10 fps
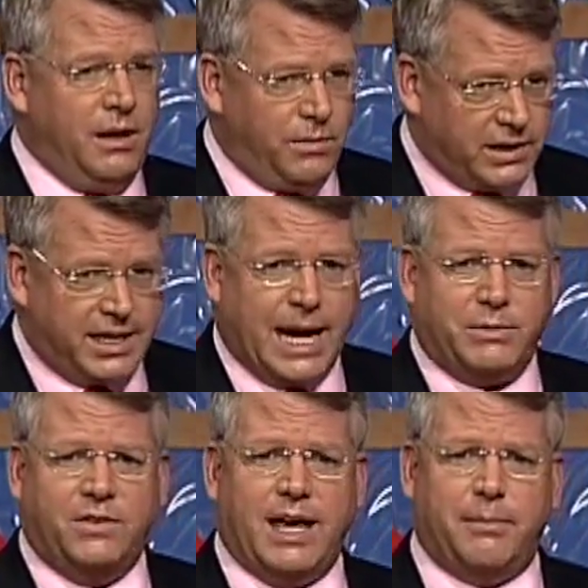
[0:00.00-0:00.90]
When the
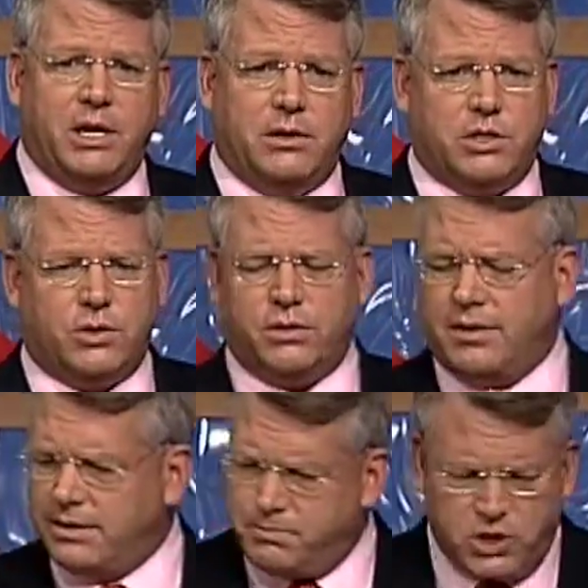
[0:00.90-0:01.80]
captain tapped me on the
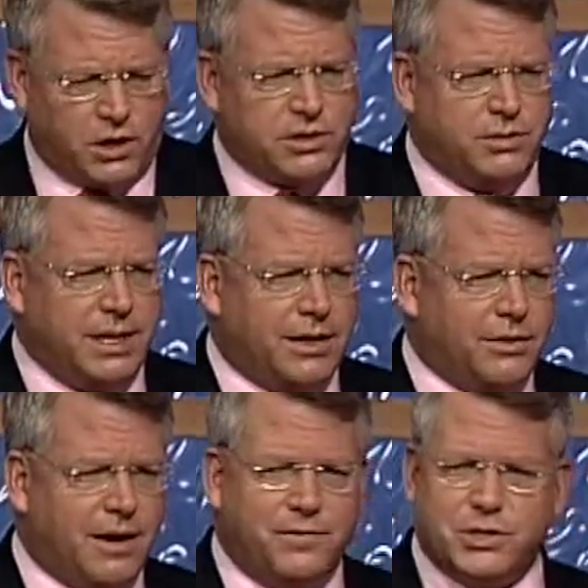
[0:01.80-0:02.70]
shoulder, I charged to the
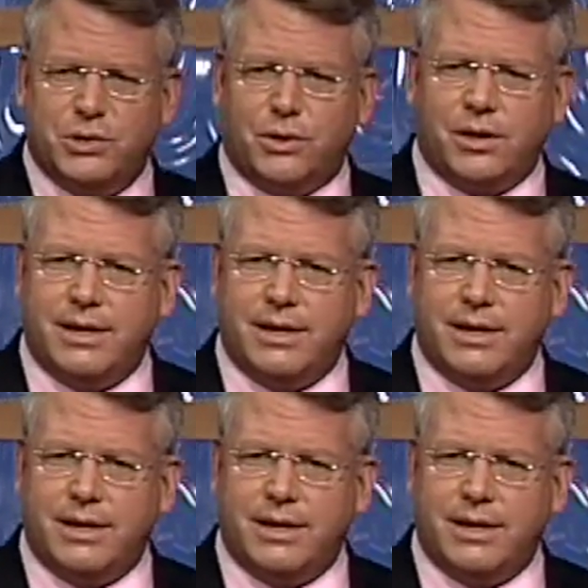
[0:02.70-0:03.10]
outer office door.